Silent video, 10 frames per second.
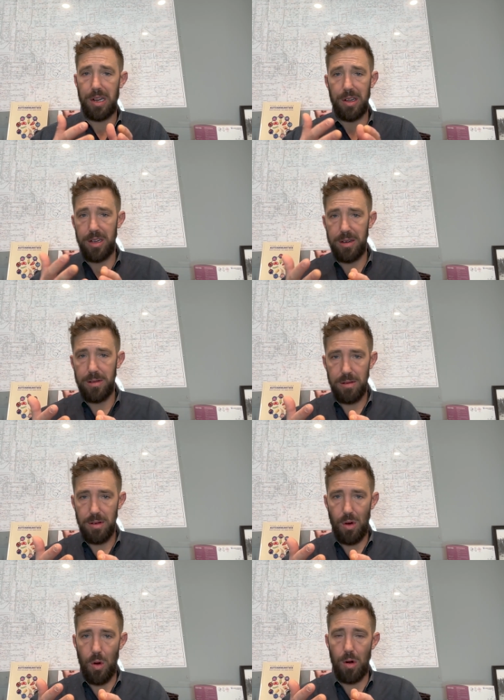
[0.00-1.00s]
good
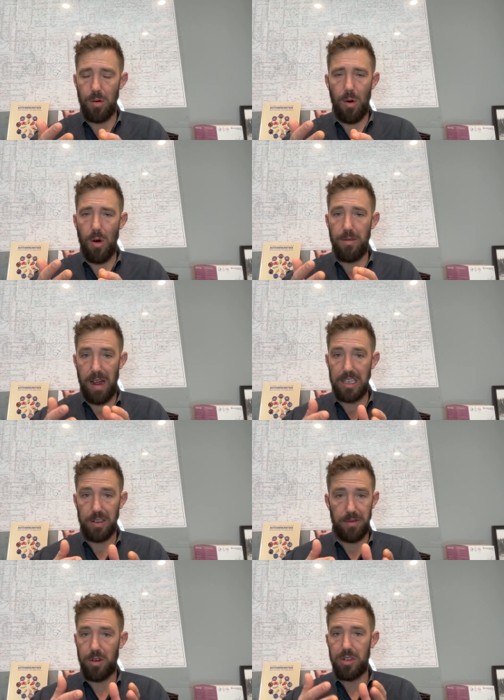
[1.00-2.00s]
or, or vice
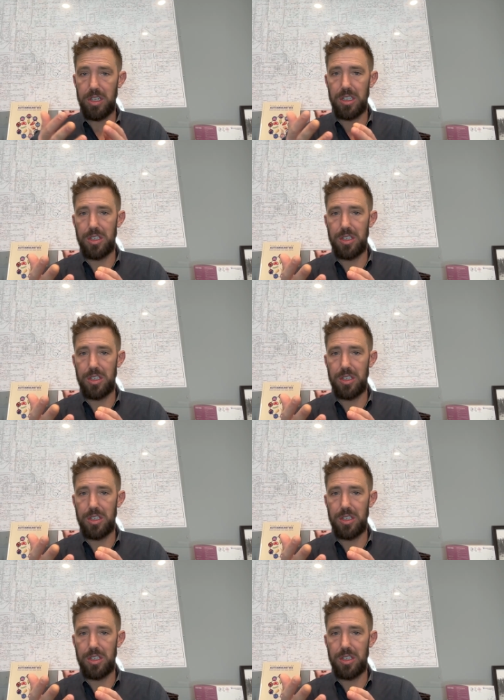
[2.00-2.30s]
versa.